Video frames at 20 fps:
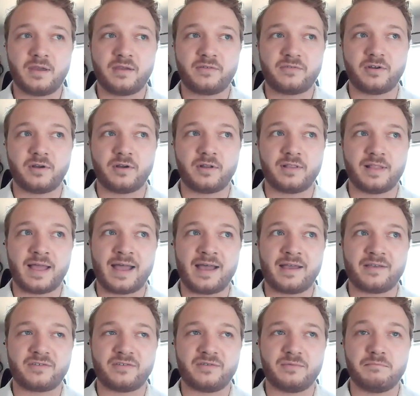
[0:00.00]
I started
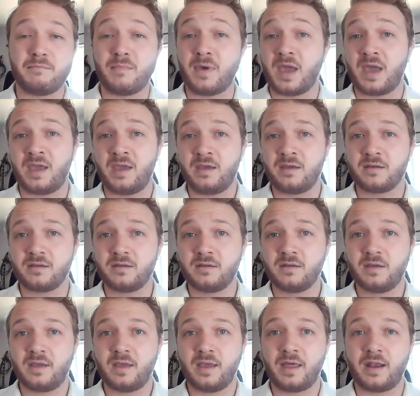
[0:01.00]
last May
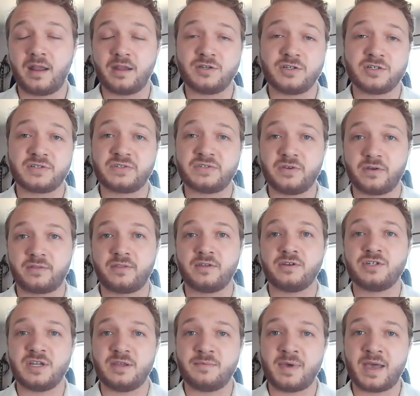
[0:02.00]
and I just took the
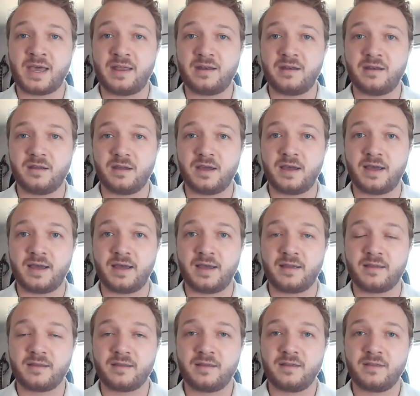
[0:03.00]
GMAT
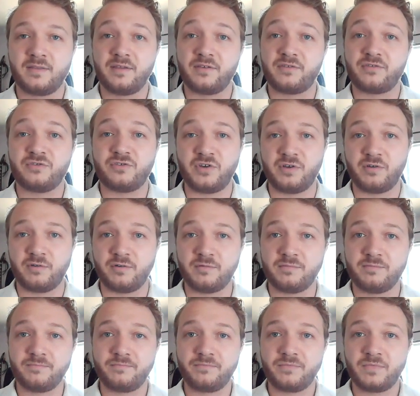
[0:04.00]
uh, this
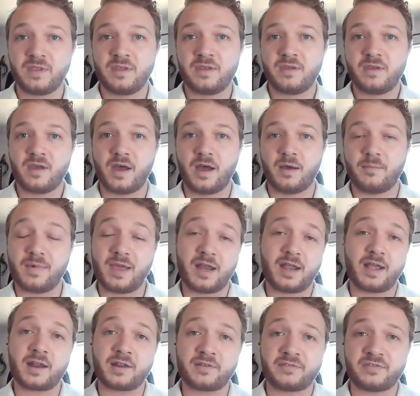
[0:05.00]
June um, and
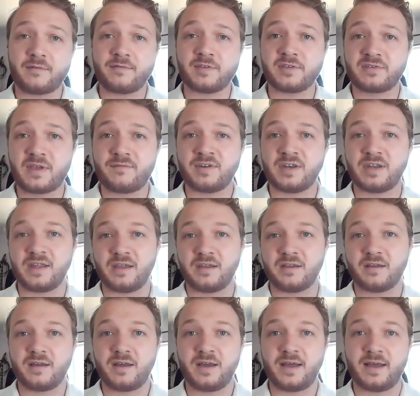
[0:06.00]
I got a 770.
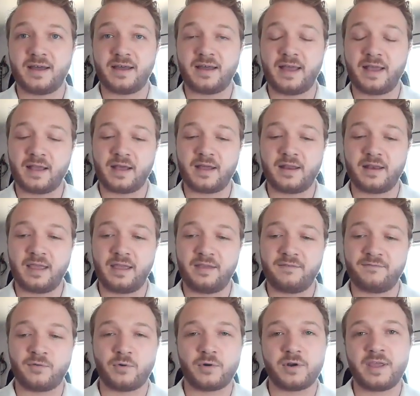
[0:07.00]
Uh, I got a
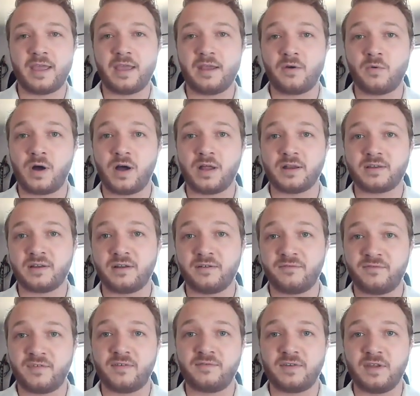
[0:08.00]
48 quant and a
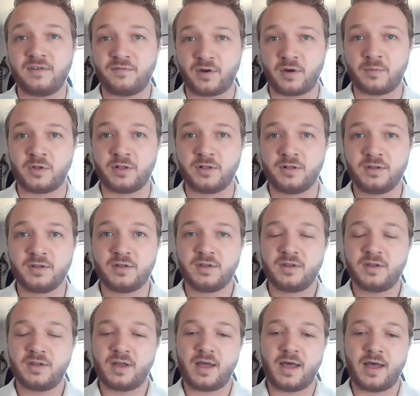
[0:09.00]
50 verbal,
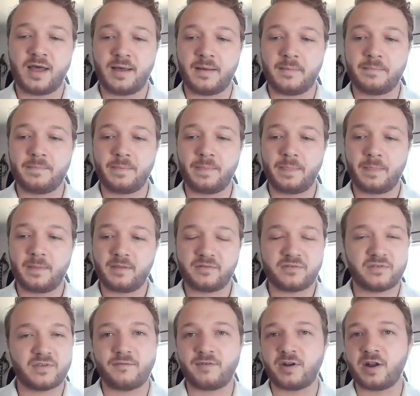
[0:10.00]
um,
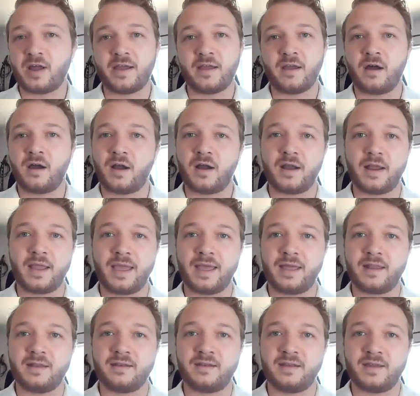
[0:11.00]
7 IR,
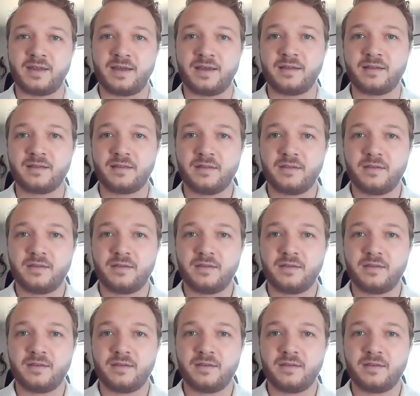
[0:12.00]
and uh,